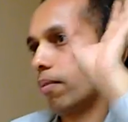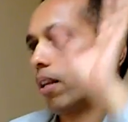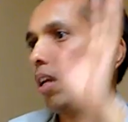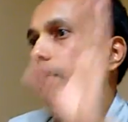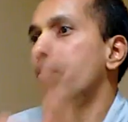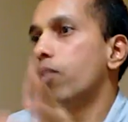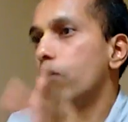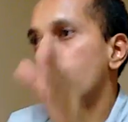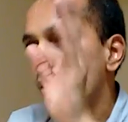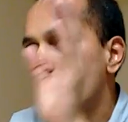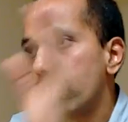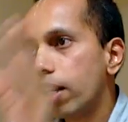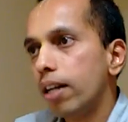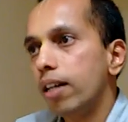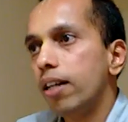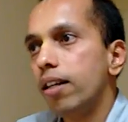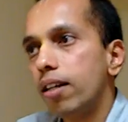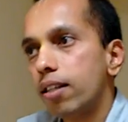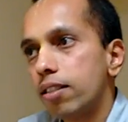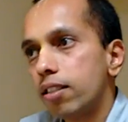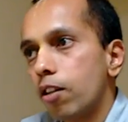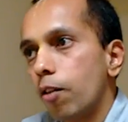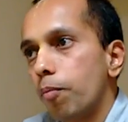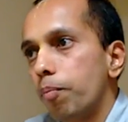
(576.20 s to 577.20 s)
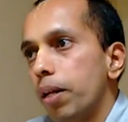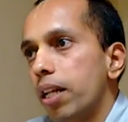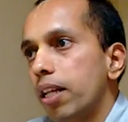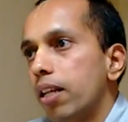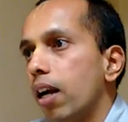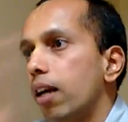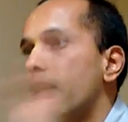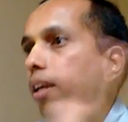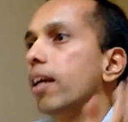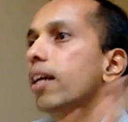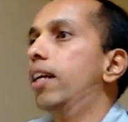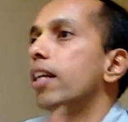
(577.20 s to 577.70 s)
8-10 liters of milk
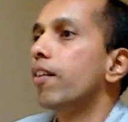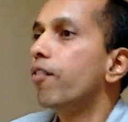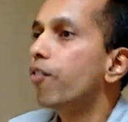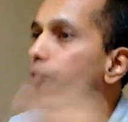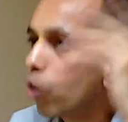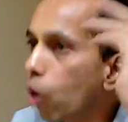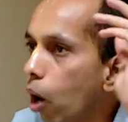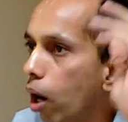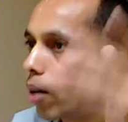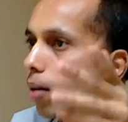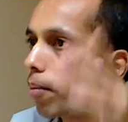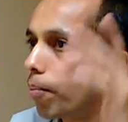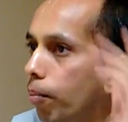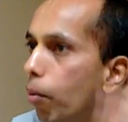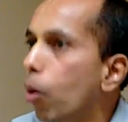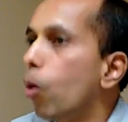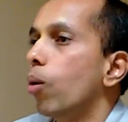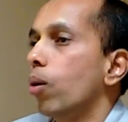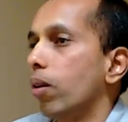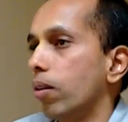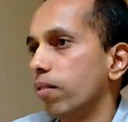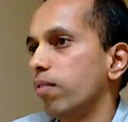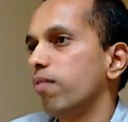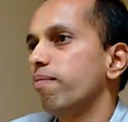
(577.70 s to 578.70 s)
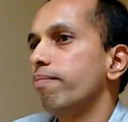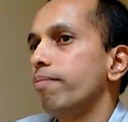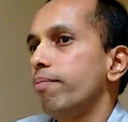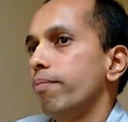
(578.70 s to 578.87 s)
a day, if not more.